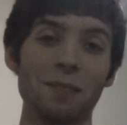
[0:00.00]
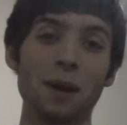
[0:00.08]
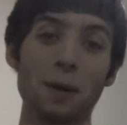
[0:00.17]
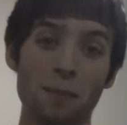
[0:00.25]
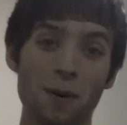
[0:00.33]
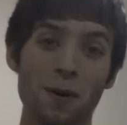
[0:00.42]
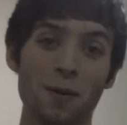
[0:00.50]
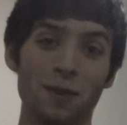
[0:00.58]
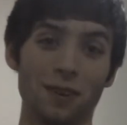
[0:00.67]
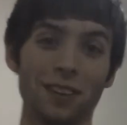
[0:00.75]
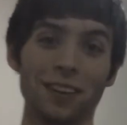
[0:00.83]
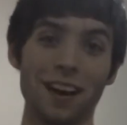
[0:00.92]
Ping pong
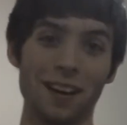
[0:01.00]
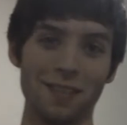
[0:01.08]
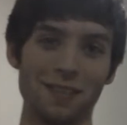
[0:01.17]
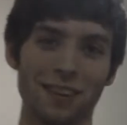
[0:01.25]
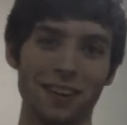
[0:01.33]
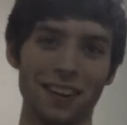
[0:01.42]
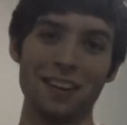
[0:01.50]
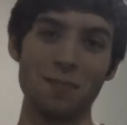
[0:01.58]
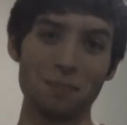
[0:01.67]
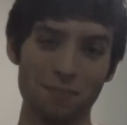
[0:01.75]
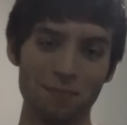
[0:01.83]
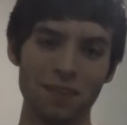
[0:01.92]
was a lot of fun.
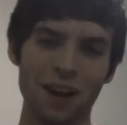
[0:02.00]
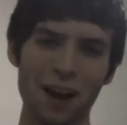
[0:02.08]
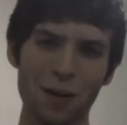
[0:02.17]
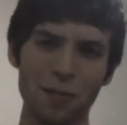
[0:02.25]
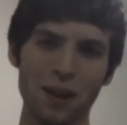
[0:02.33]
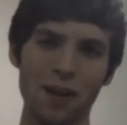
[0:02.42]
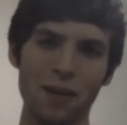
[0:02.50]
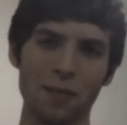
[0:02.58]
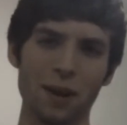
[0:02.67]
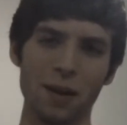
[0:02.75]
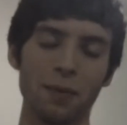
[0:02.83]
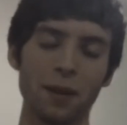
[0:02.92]
It tired me out a
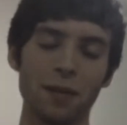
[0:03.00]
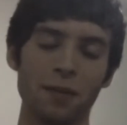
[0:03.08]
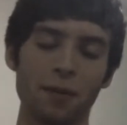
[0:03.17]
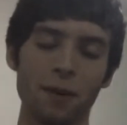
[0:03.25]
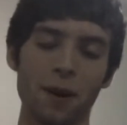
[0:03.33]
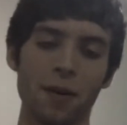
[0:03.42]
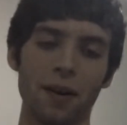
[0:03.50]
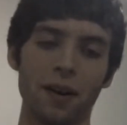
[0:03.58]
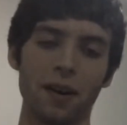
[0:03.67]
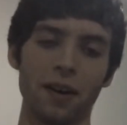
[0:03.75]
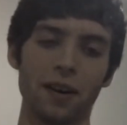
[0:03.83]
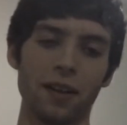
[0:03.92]
bit. I played for about
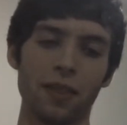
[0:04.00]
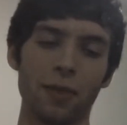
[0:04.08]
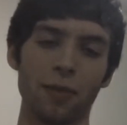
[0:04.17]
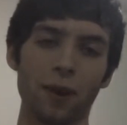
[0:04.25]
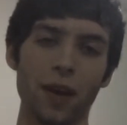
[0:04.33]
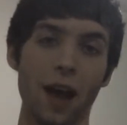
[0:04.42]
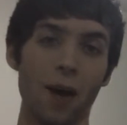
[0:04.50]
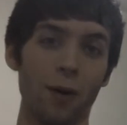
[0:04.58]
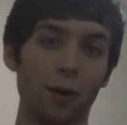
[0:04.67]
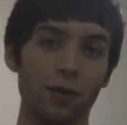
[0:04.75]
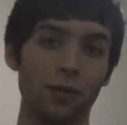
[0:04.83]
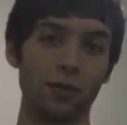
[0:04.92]
uh, three
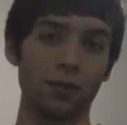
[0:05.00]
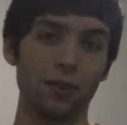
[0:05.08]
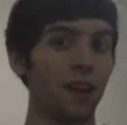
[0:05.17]
hours.